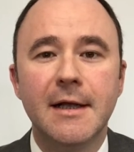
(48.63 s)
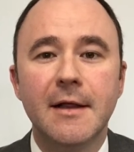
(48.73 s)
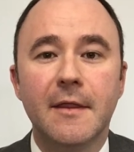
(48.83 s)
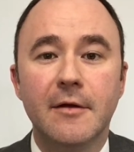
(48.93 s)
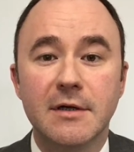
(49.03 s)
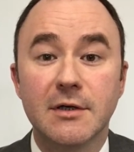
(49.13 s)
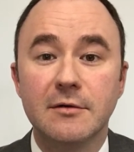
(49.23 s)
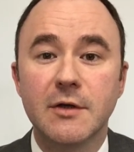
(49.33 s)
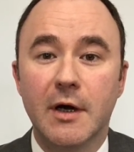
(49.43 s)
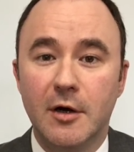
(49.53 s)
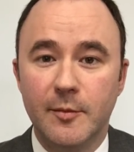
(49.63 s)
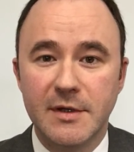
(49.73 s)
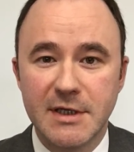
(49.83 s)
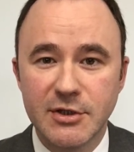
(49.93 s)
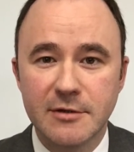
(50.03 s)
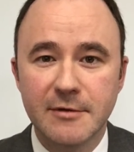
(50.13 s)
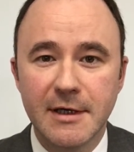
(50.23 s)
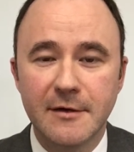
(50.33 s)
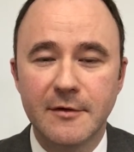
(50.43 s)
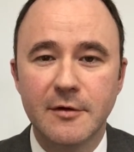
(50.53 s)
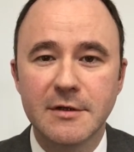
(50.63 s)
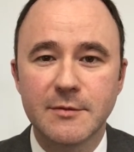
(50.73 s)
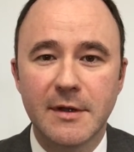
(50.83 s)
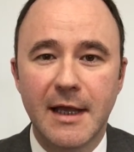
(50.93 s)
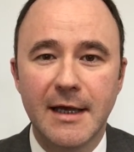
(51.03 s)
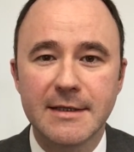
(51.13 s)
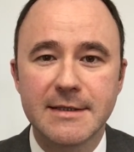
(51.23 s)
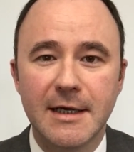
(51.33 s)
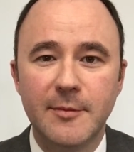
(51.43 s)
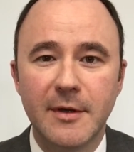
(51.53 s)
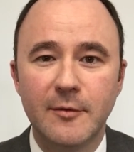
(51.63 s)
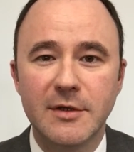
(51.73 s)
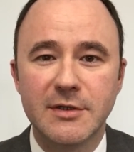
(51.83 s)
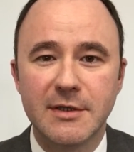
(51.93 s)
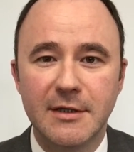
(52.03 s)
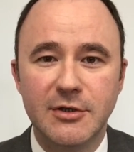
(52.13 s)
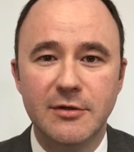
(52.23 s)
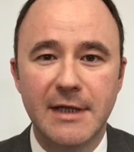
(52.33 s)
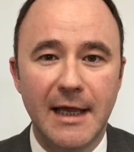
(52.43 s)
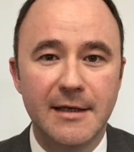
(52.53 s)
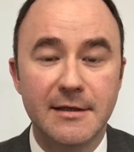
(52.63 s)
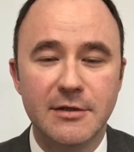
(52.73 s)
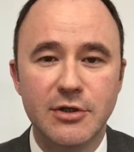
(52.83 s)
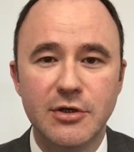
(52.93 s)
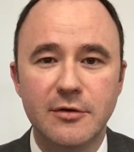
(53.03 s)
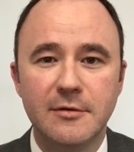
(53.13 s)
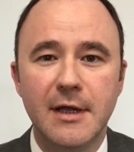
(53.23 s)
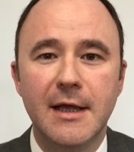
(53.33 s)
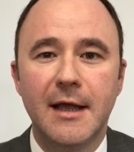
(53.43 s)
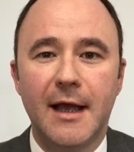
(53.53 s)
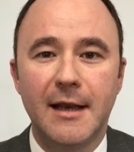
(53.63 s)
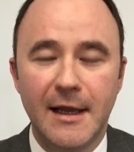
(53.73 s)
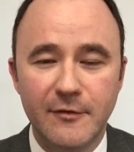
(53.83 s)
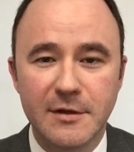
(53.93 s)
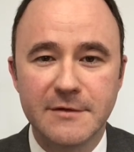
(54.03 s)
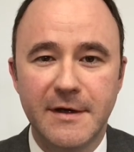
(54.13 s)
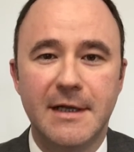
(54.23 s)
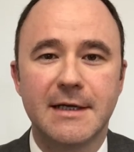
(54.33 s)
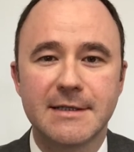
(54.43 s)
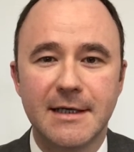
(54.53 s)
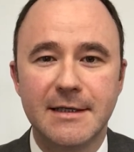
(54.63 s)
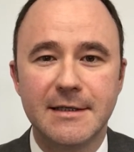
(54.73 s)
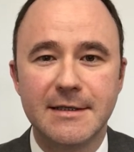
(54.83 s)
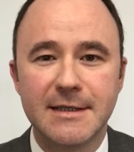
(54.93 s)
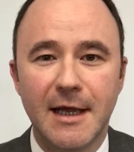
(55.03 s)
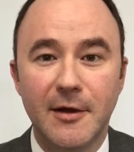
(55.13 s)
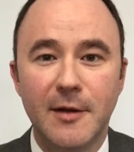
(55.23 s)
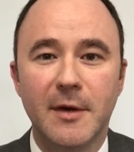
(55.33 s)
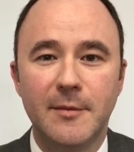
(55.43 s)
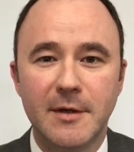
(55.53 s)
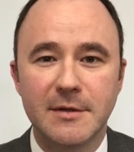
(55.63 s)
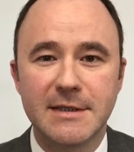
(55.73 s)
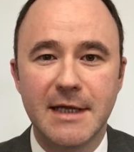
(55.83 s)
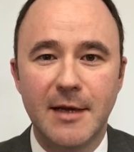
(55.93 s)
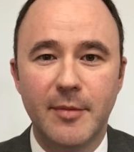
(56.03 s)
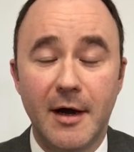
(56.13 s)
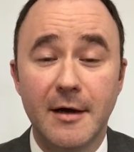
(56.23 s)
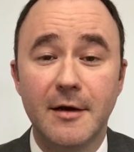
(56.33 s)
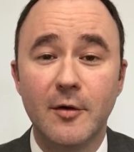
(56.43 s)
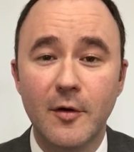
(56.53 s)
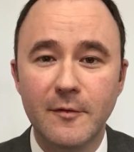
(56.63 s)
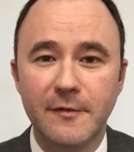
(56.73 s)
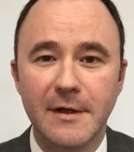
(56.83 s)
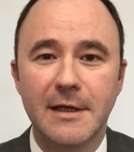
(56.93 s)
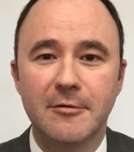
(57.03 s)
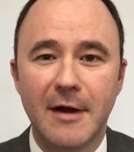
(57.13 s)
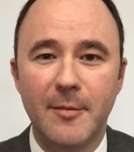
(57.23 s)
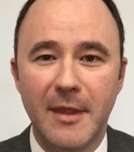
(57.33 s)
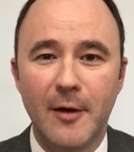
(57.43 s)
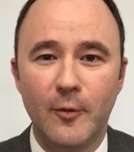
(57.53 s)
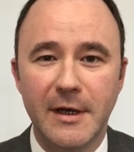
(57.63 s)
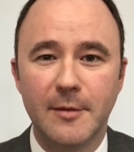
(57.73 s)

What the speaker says: There is also a competition running, of course, with KAZ Typing, which is due to end in June, and everyone's very excited to see how they might be able to take part and hopefully grab that winning